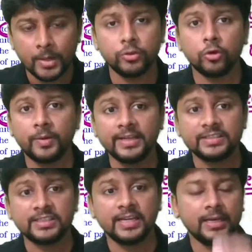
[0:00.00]
Nobody
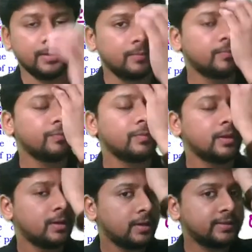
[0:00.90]
is saying
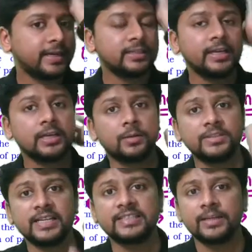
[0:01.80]
that the income
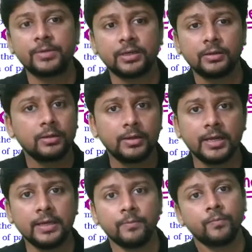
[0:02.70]
is exempt, huh? No.